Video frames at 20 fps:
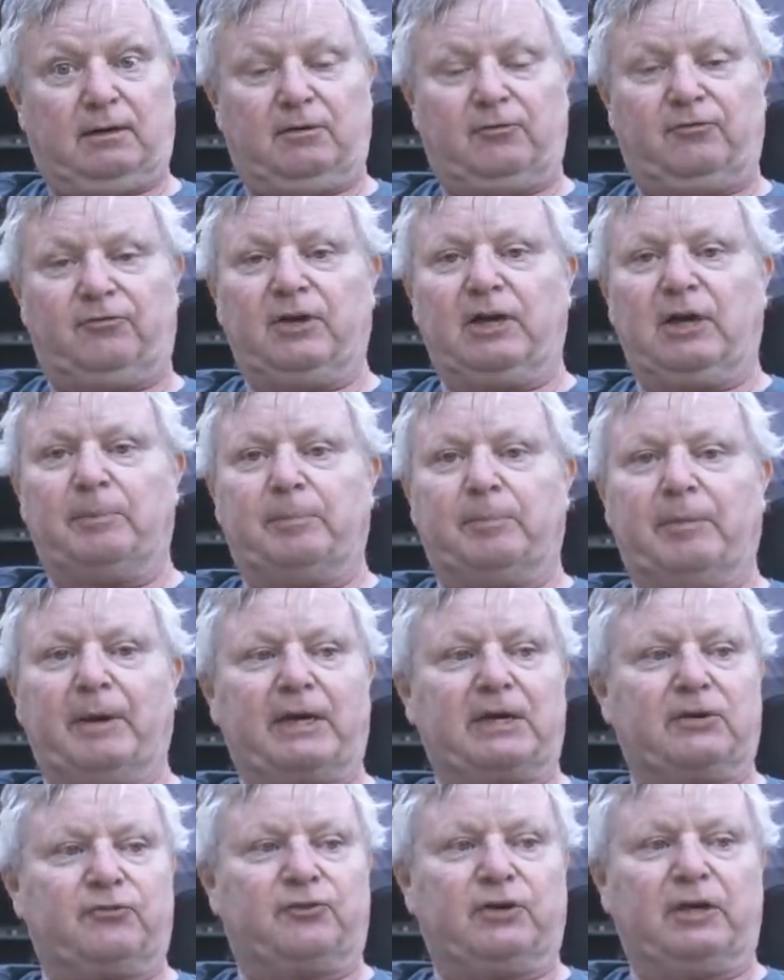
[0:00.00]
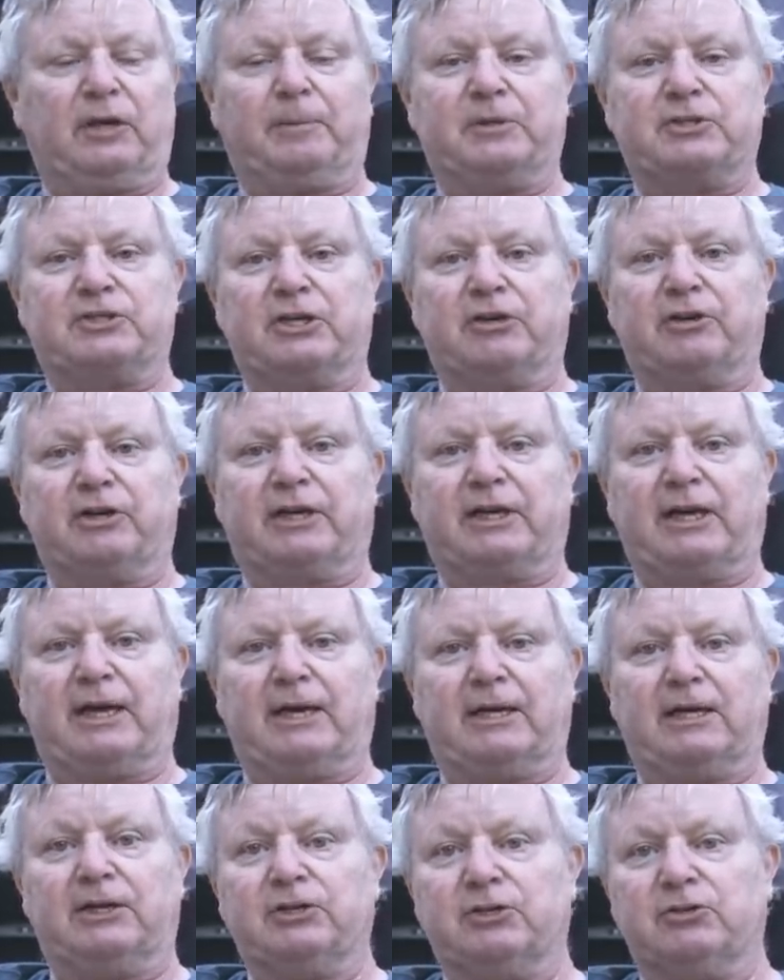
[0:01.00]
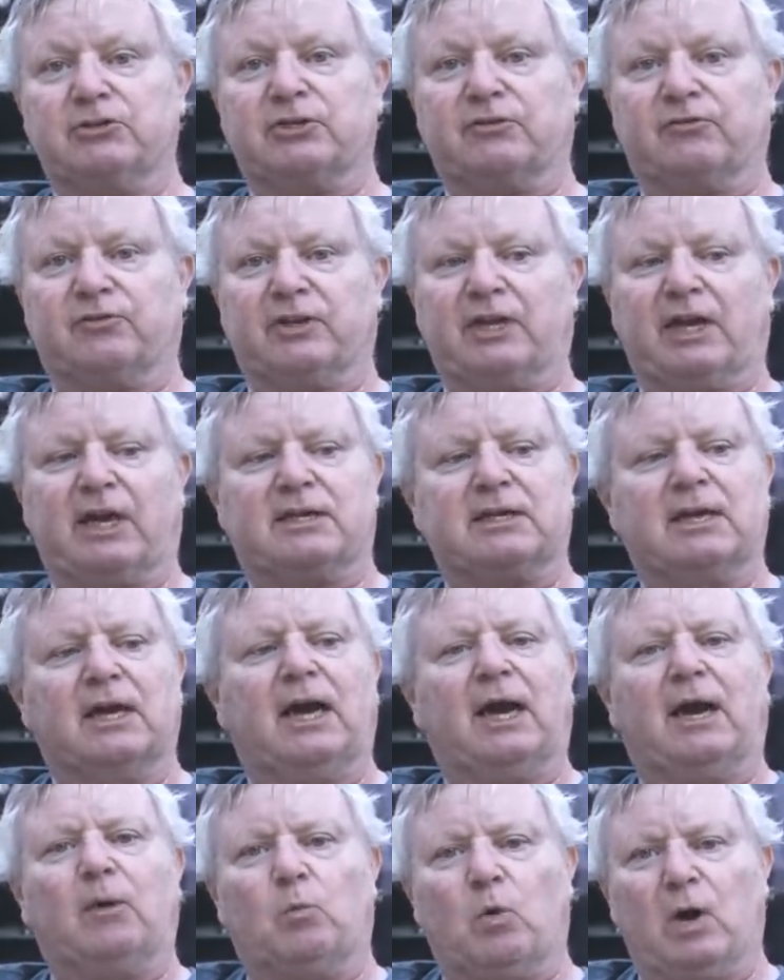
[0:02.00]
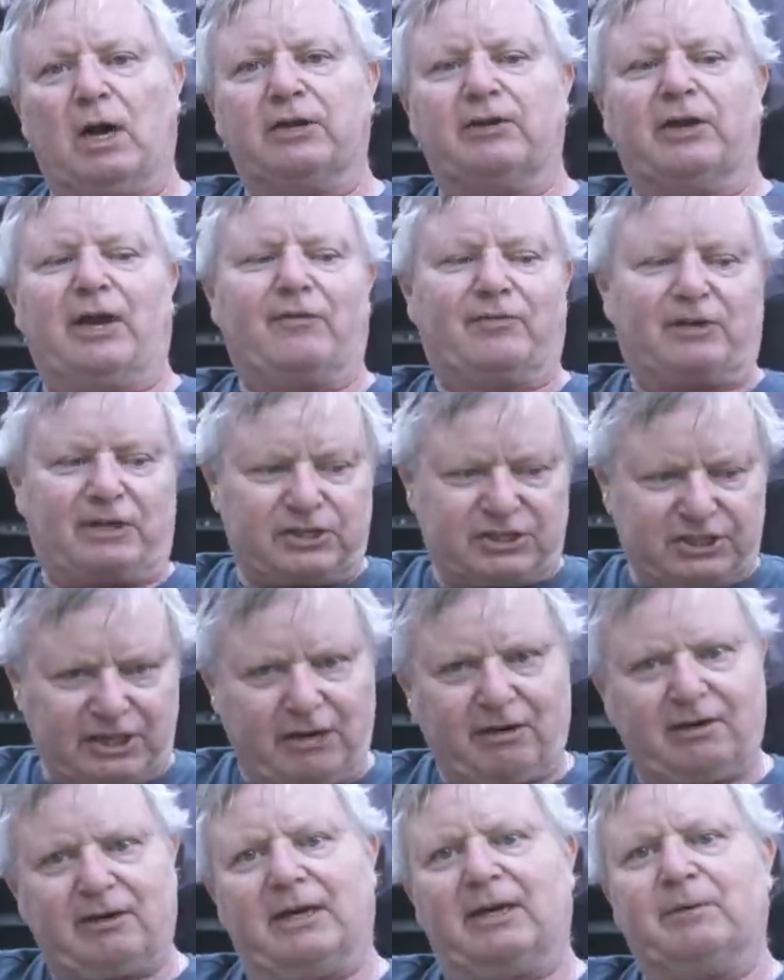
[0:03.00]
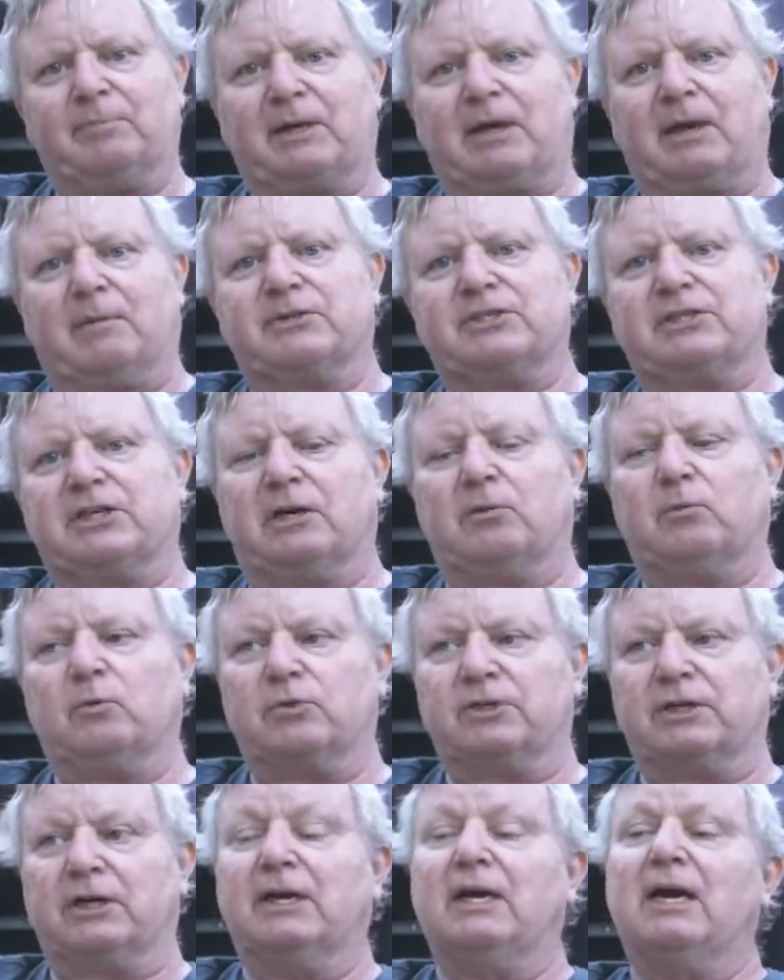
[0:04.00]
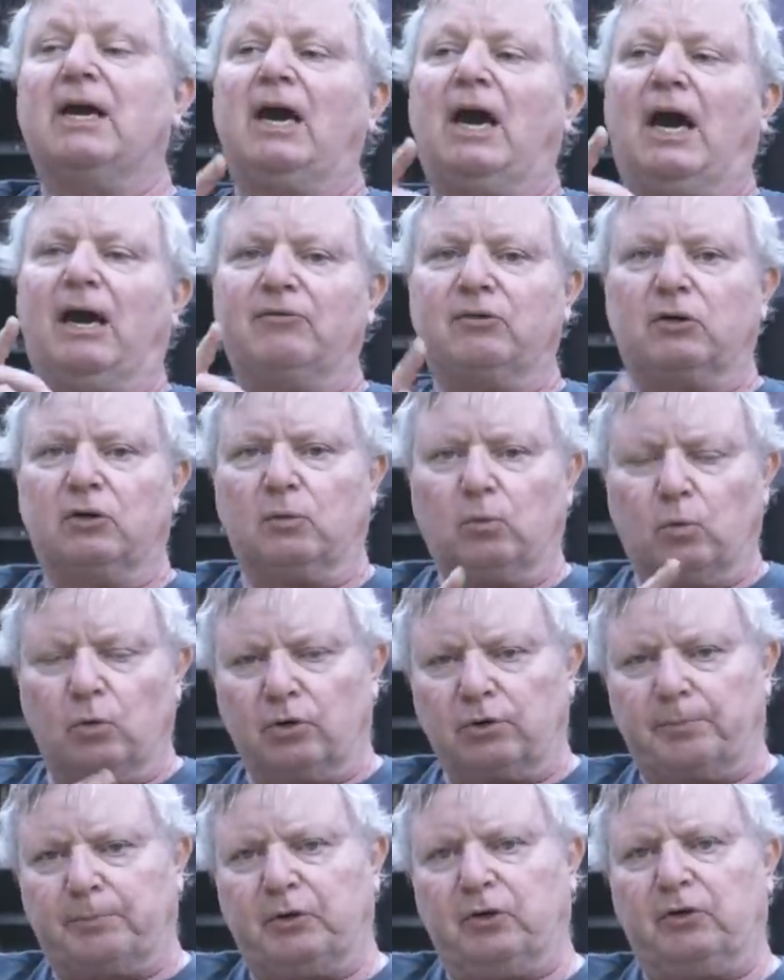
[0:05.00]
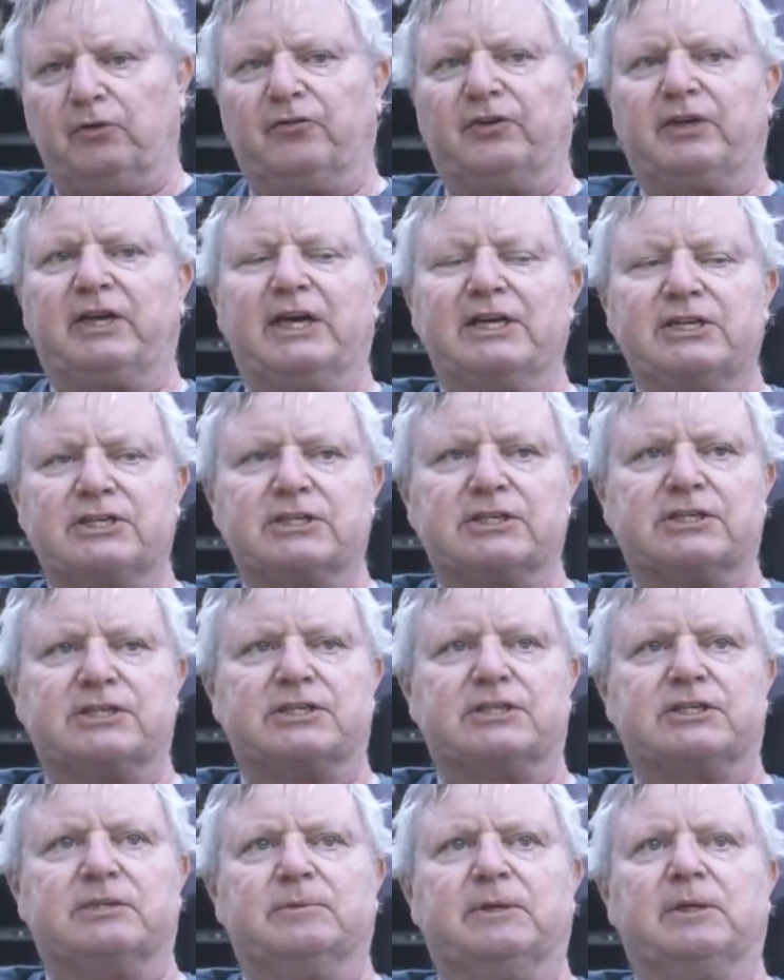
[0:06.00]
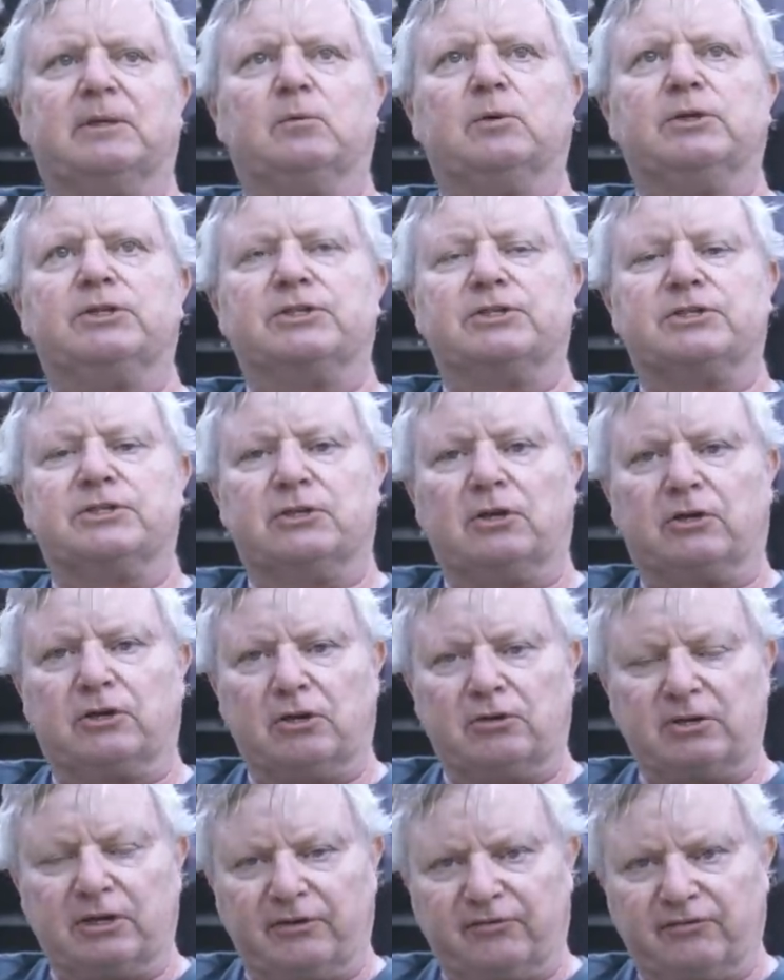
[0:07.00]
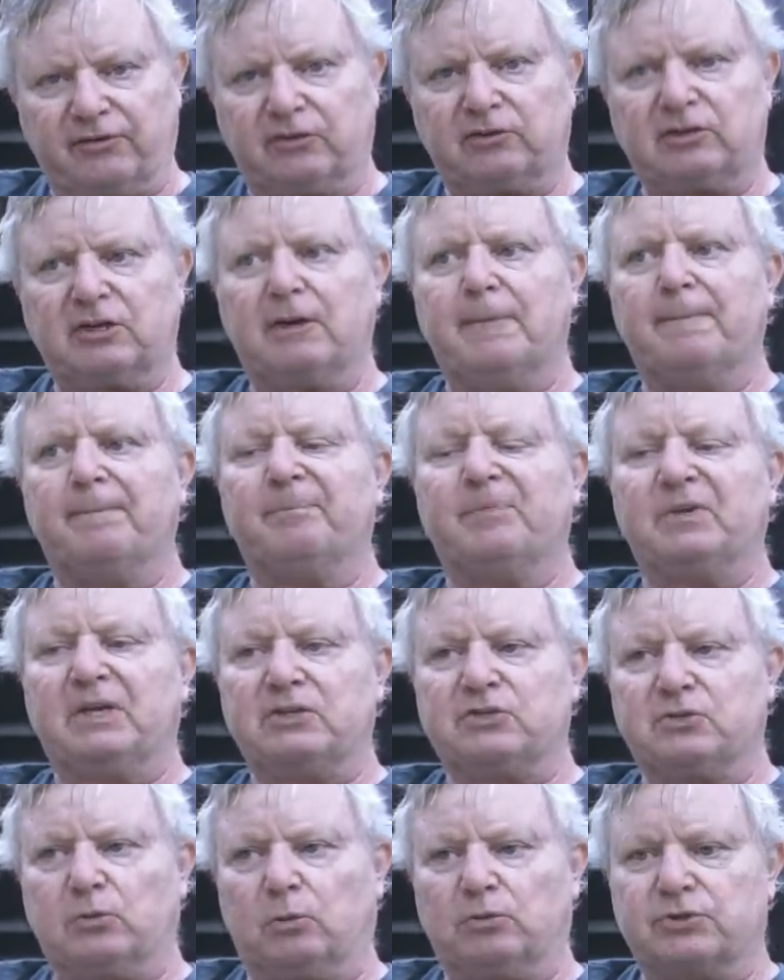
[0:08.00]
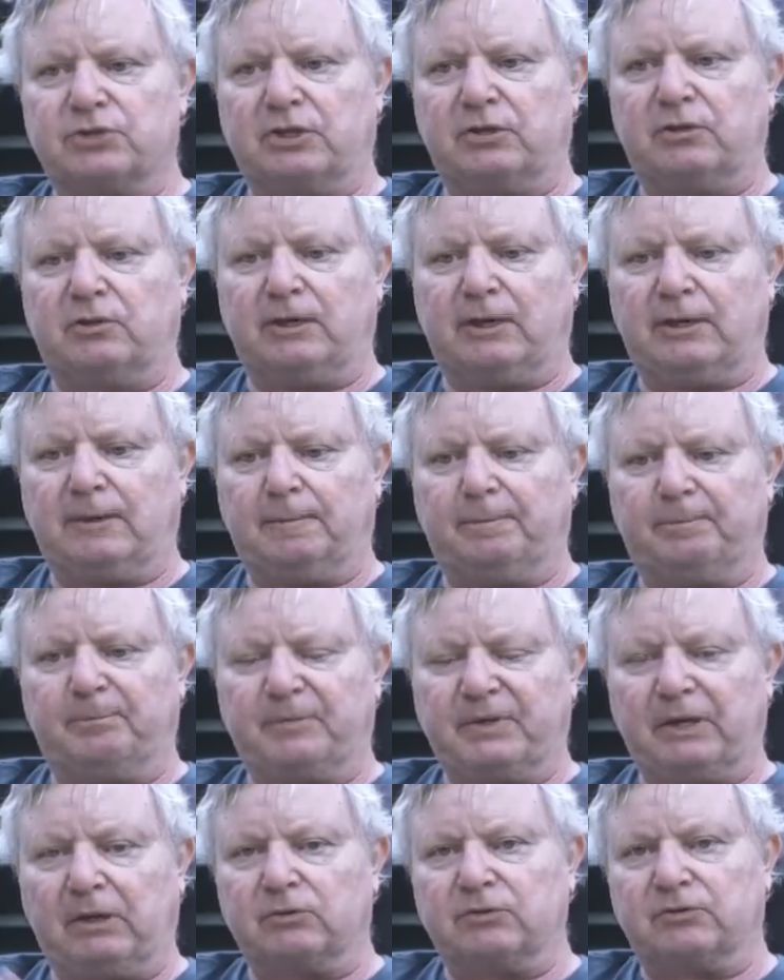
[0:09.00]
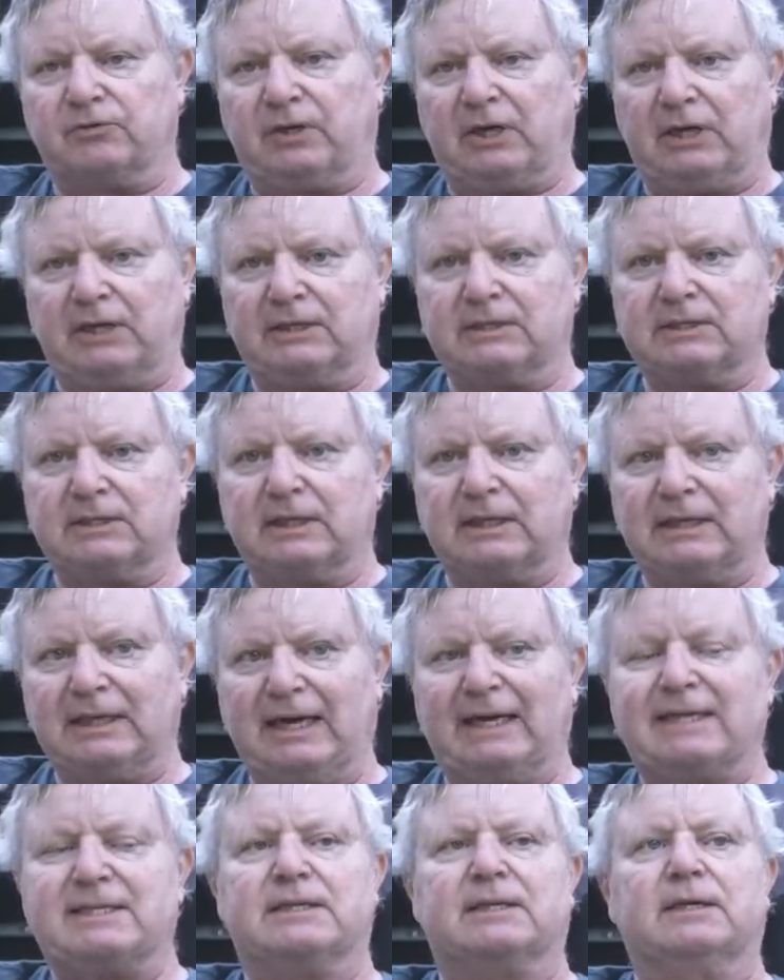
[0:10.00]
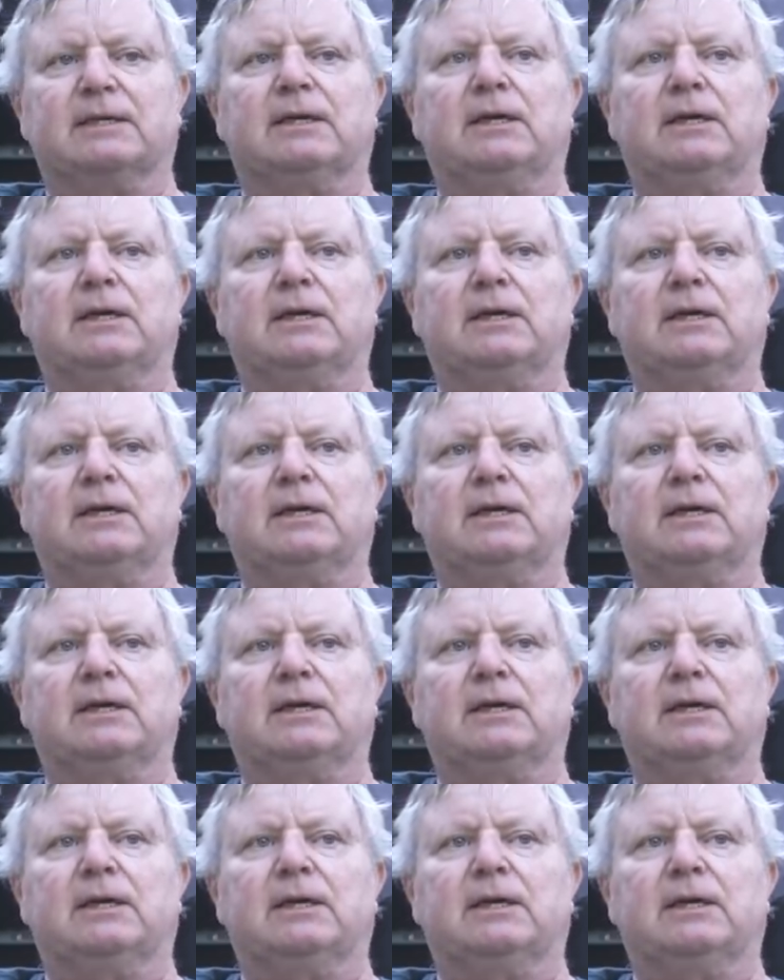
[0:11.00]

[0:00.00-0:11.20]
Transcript: fill up a bucket, fill up a jerry can and use it for that, and while you're having a shower, it becomes shower water. I've got a water purification system in it, which is not only a filter, it's also ultraviolet light